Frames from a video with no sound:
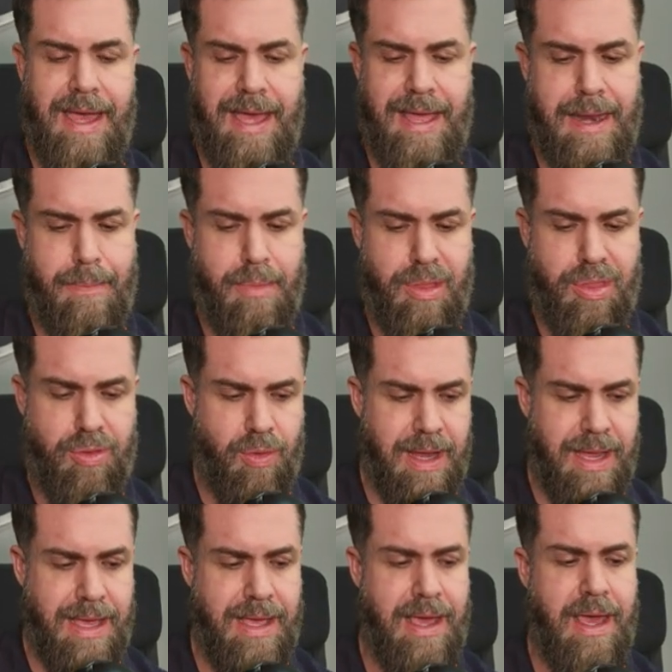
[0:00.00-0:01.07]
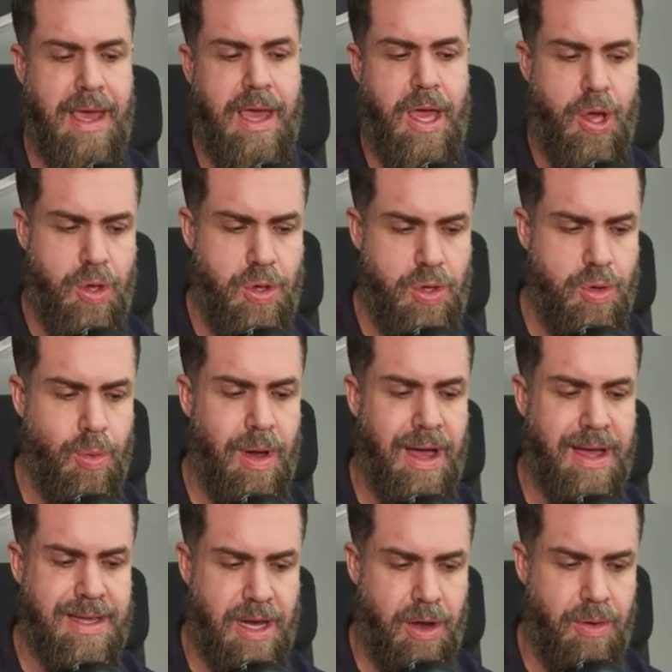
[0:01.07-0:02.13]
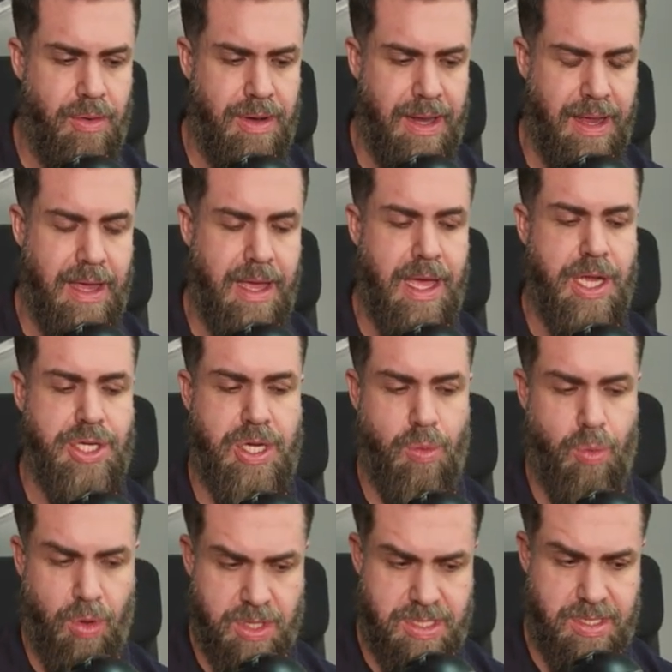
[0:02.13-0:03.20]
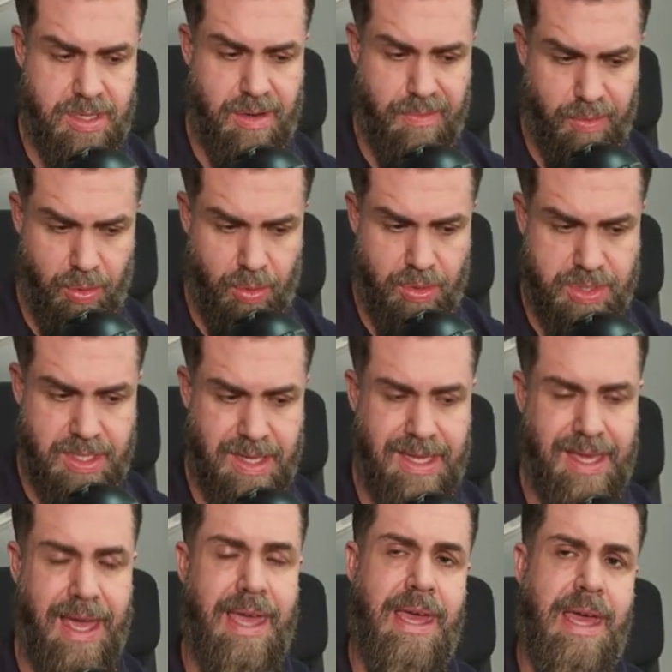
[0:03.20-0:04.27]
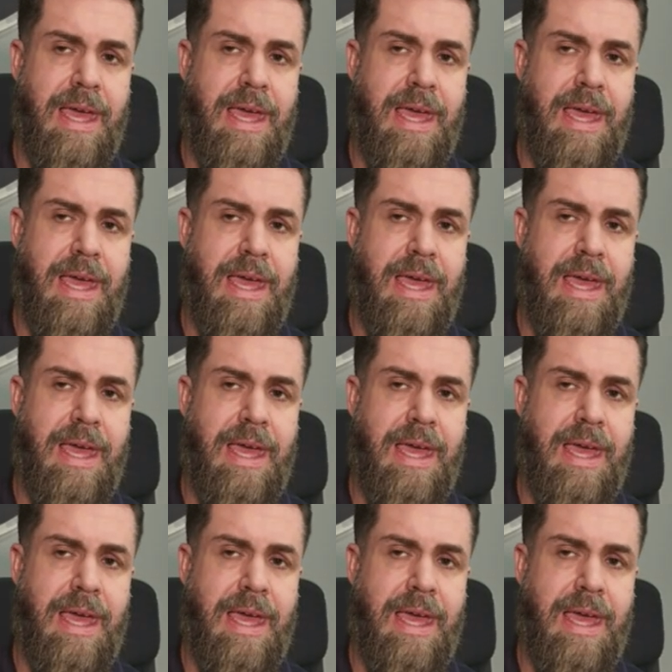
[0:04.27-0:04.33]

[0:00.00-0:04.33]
And number three, who you are currently. She wants to divorce, okay.